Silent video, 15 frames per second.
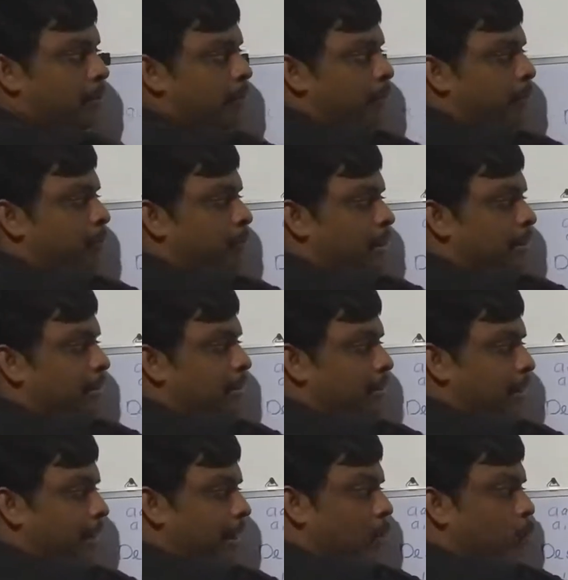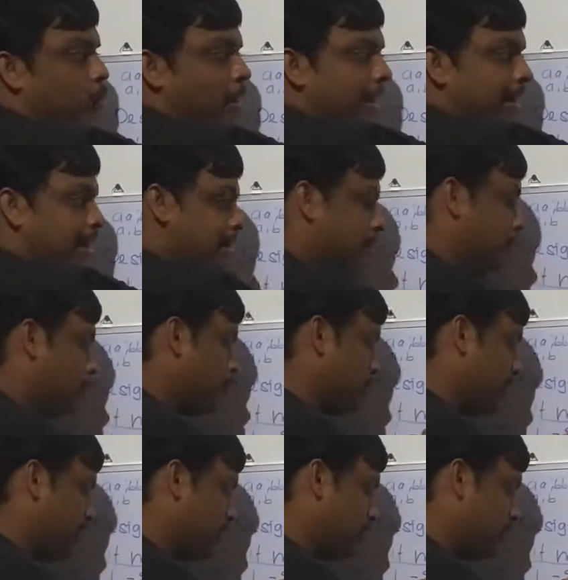must have to accept
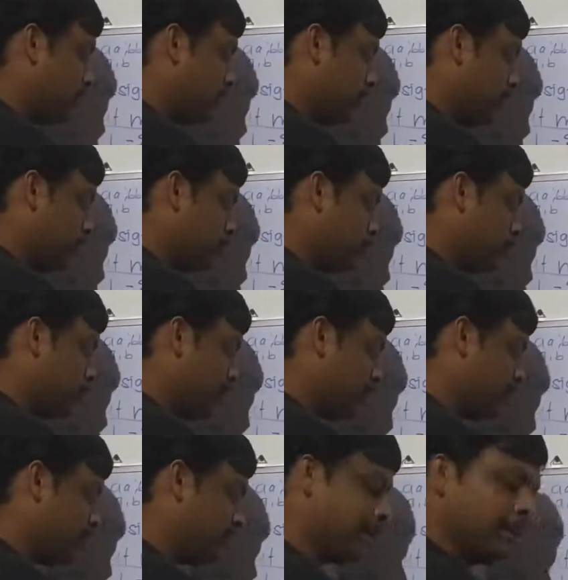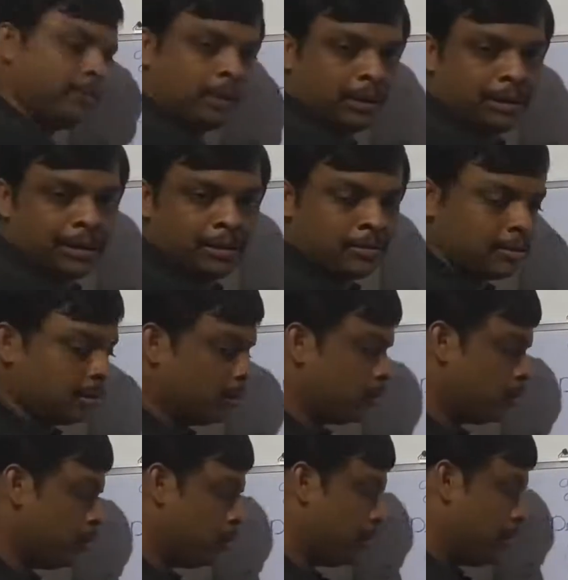what? Epsilon, string with length
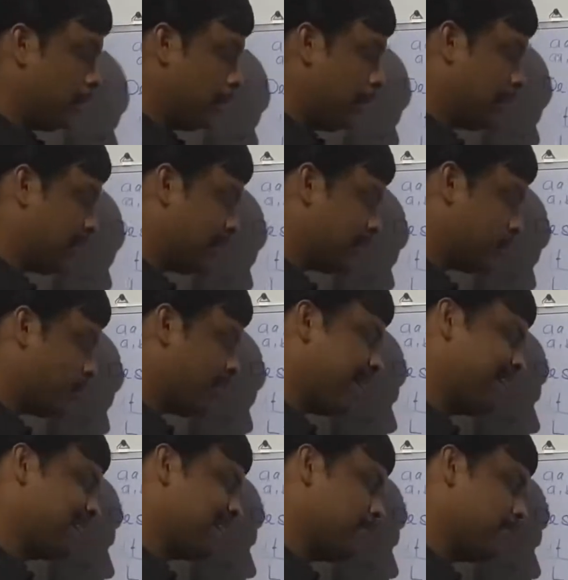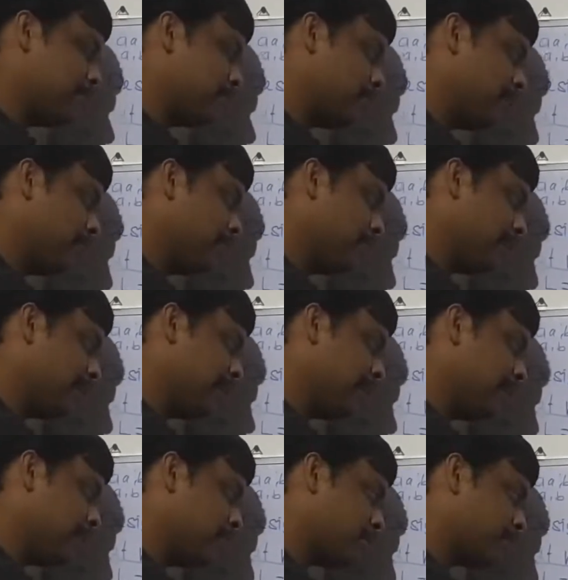0. It has to accept string with
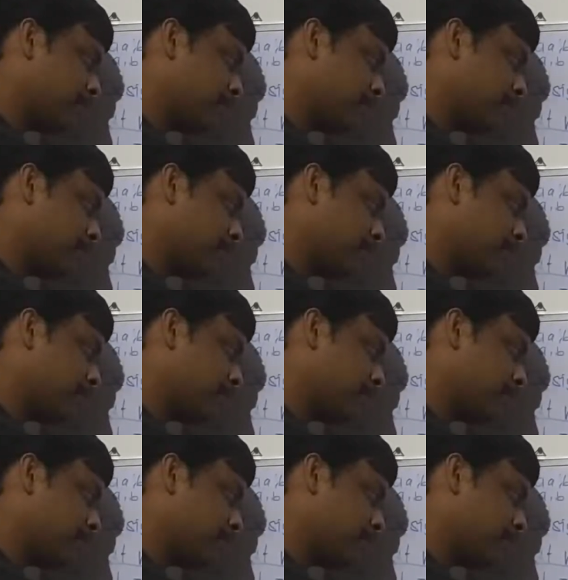length